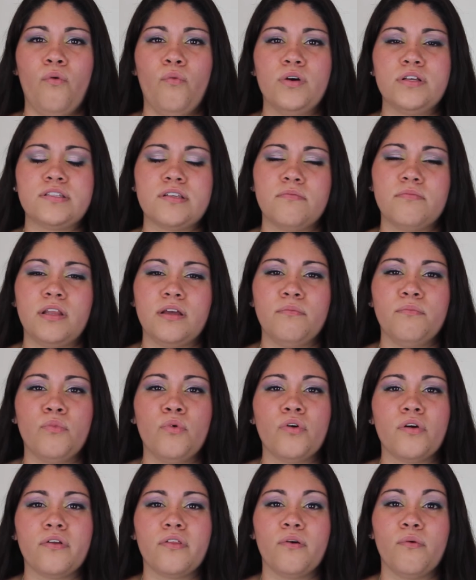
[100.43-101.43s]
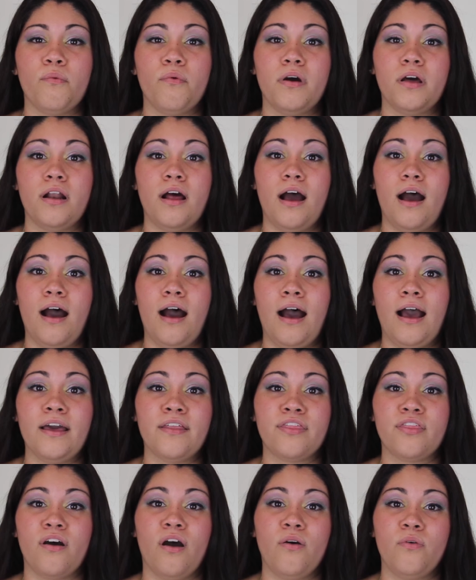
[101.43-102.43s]
was something more than what I
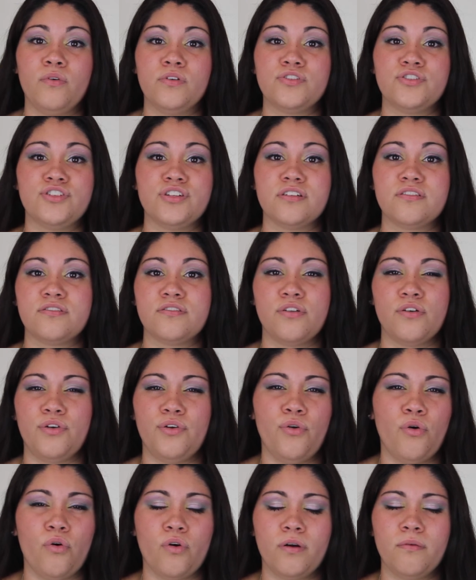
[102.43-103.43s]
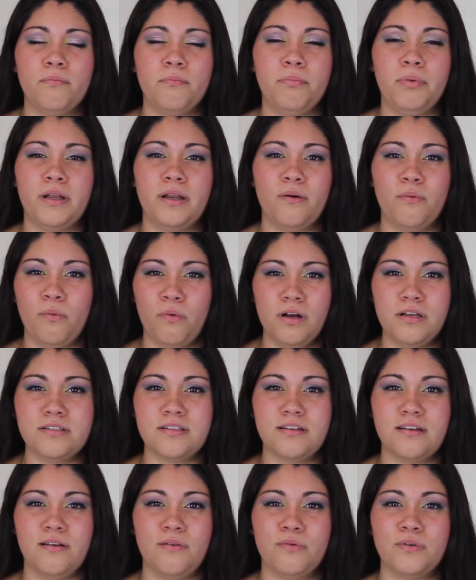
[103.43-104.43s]
thought was just the norm, but it
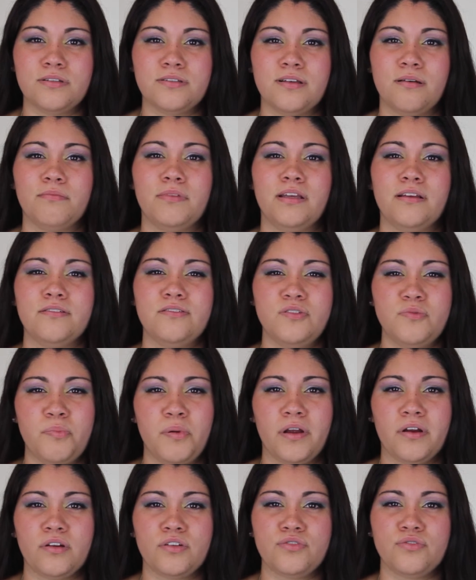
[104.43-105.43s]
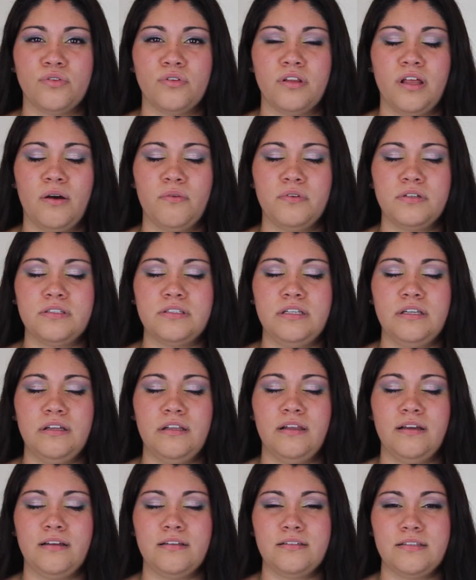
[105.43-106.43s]
wasn't. It was something spiritual that was
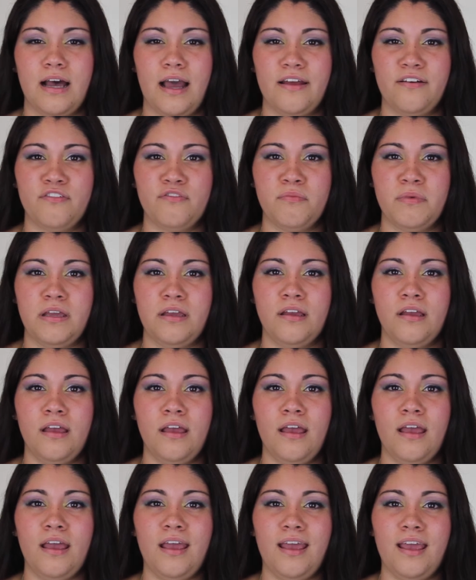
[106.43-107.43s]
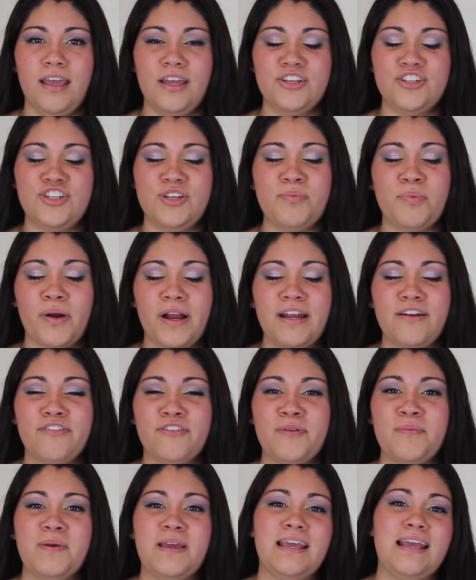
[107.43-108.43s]
dealing inside of me. She prayed
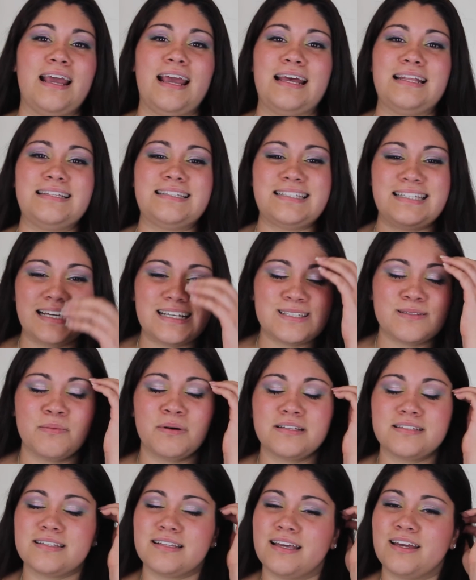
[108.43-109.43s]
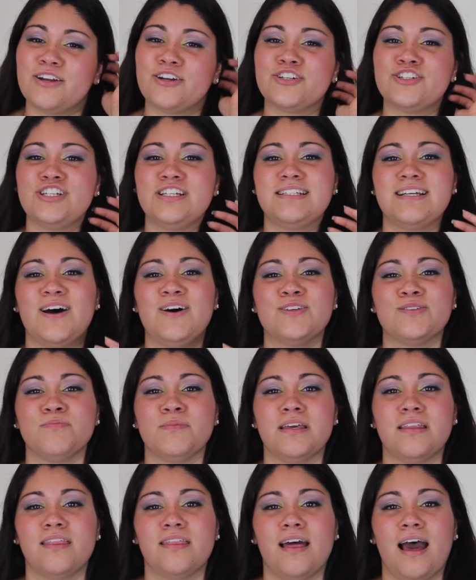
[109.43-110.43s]
for me, and 6 months later, she tells
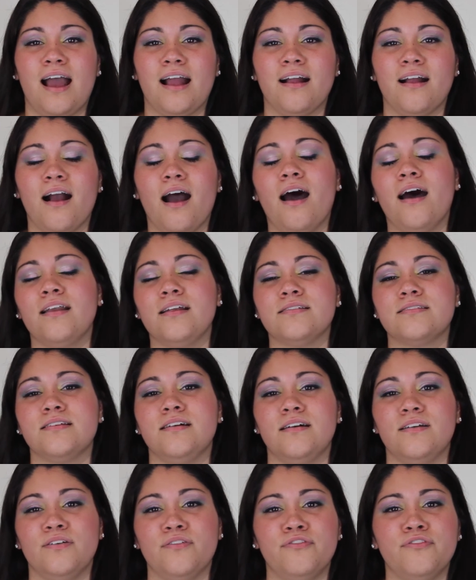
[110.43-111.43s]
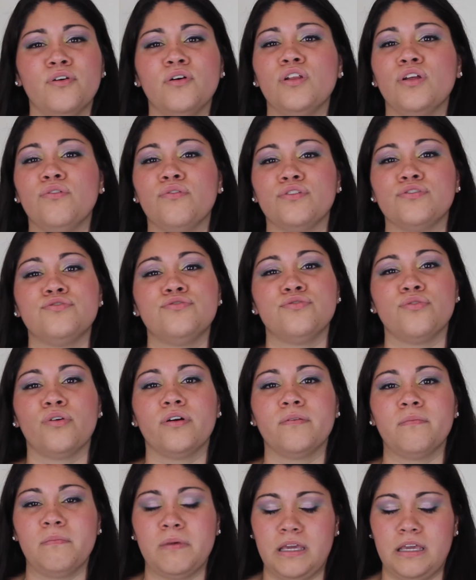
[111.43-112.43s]
me that God is gonna fully
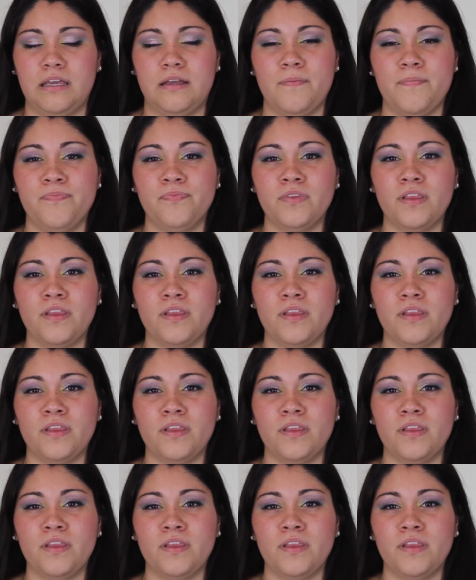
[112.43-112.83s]
restore me.